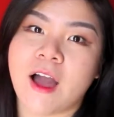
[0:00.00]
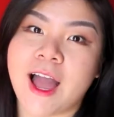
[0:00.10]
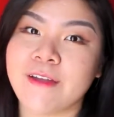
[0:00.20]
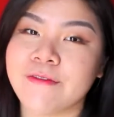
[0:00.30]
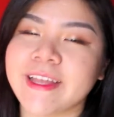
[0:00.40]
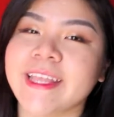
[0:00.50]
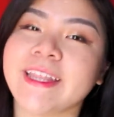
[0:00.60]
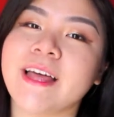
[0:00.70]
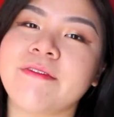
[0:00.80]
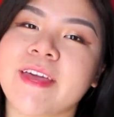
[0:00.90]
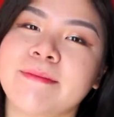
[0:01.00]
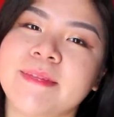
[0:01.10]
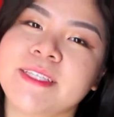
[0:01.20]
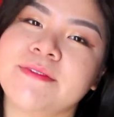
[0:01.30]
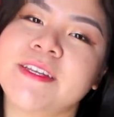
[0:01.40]
I really love
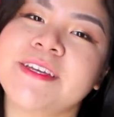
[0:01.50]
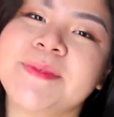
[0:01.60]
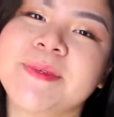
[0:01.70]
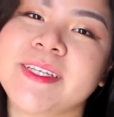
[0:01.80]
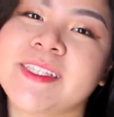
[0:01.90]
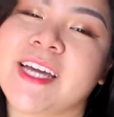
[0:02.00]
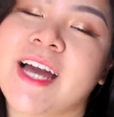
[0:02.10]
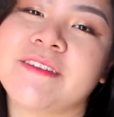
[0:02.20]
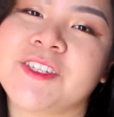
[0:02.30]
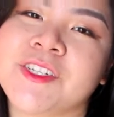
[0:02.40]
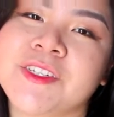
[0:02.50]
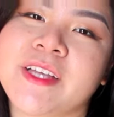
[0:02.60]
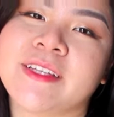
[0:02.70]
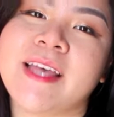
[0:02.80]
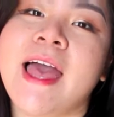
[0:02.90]
empties videos because it kind of shows
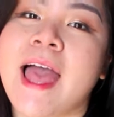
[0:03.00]
us